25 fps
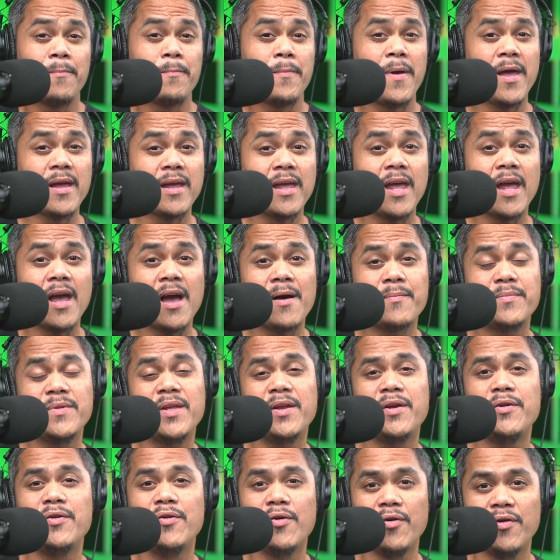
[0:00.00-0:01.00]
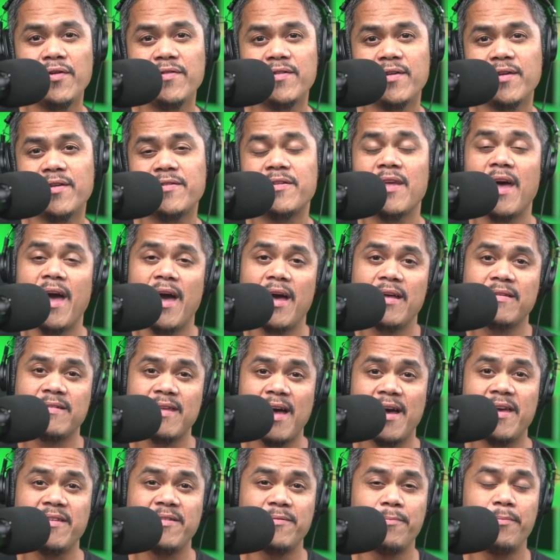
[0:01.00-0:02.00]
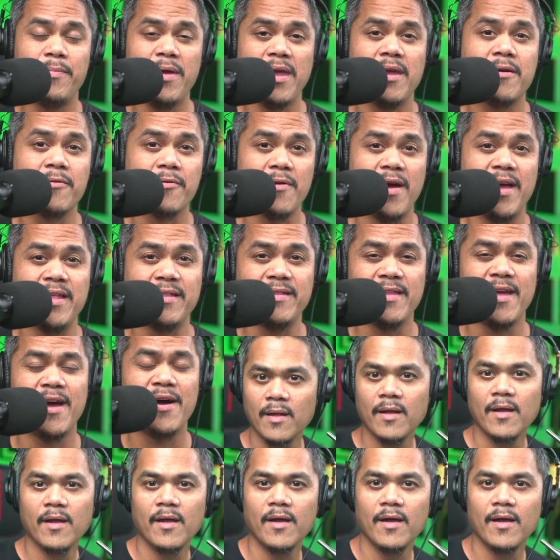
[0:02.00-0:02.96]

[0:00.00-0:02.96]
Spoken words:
picking up their noises as I speak right now.